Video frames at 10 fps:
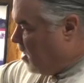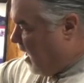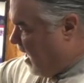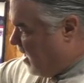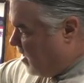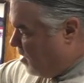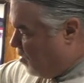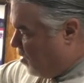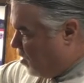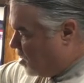And then
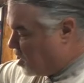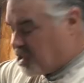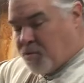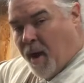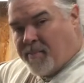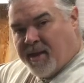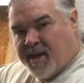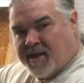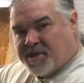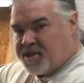we're going to just swap the
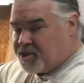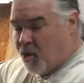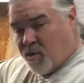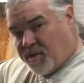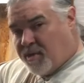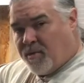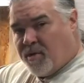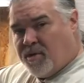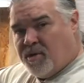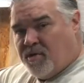heads. It's the only thing we're
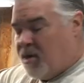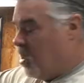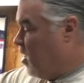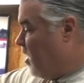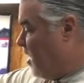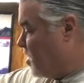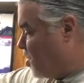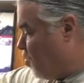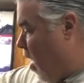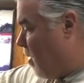going to do is
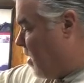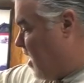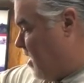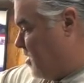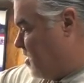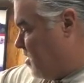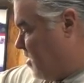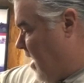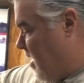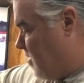swap heads.
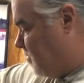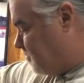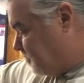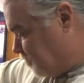Now,